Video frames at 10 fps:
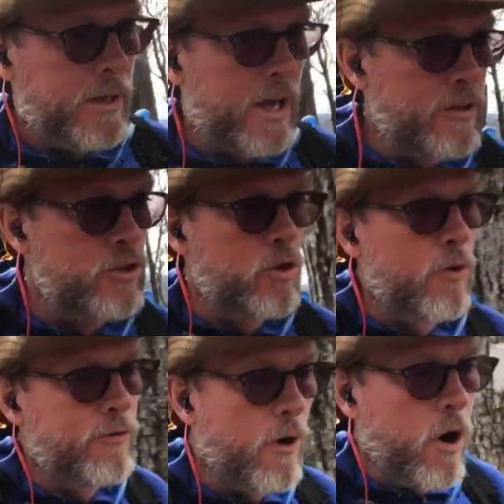but yet
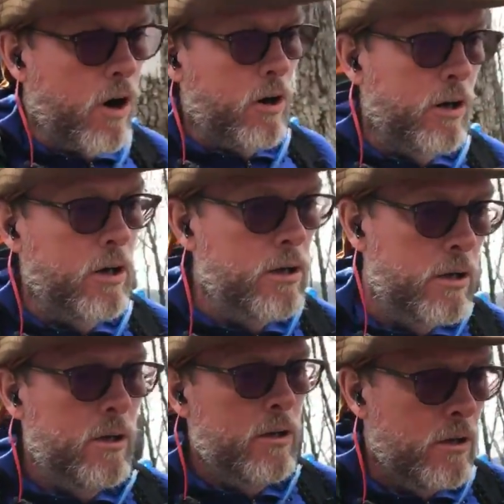so far
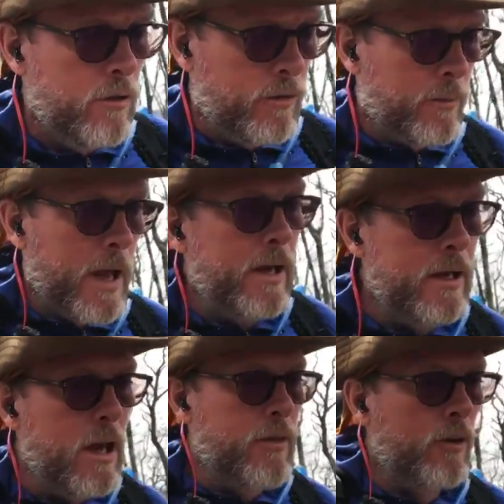from
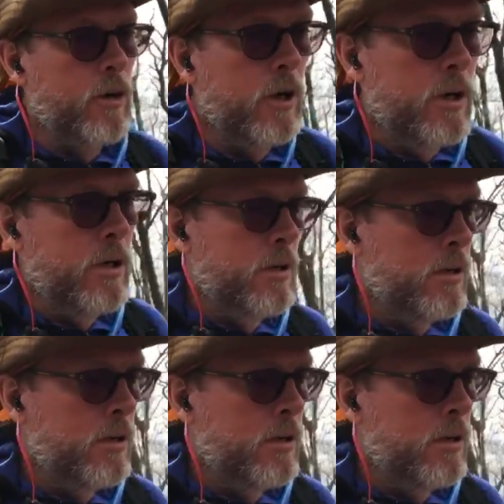any other